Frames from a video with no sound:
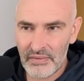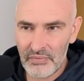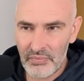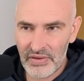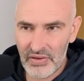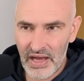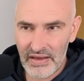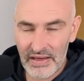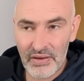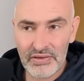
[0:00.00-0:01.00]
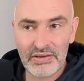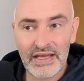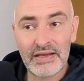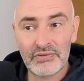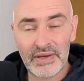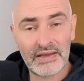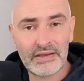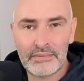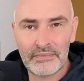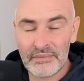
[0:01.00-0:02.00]
When you can't get onto the 8th
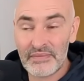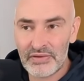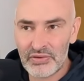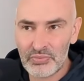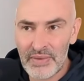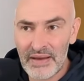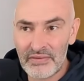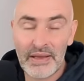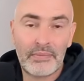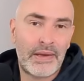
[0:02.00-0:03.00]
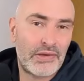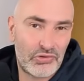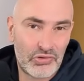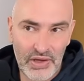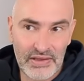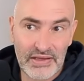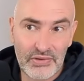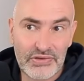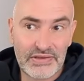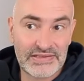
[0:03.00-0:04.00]
rank, to do back rank mate, you try to get
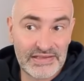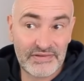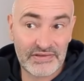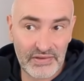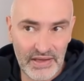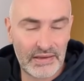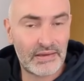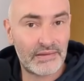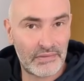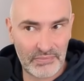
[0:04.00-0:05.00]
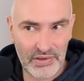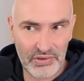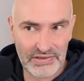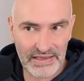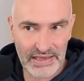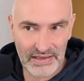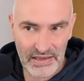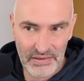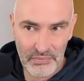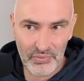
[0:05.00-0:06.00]
onto the 7th rank. Because
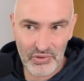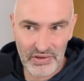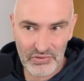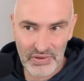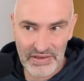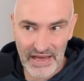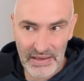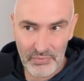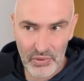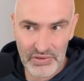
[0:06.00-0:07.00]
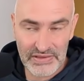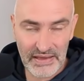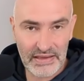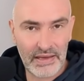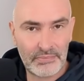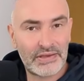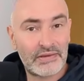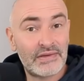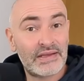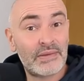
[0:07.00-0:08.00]
here, we're going to attack pawns that can't be
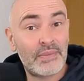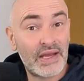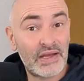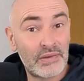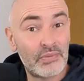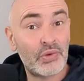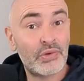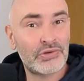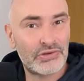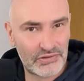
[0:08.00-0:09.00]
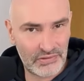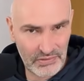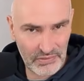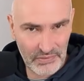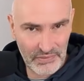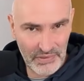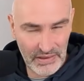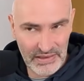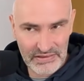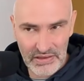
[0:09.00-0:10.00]
defended by other pawns.
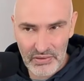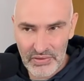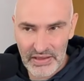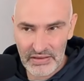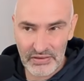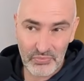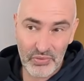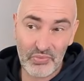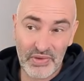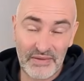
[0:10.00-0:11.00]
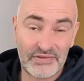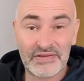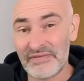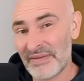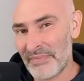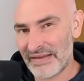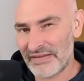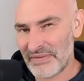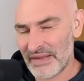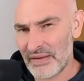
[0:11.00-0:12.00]
And so either the rook will have to defend
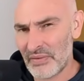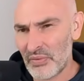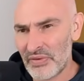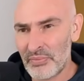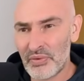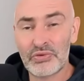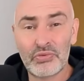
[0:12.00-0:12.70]
passively or the pawns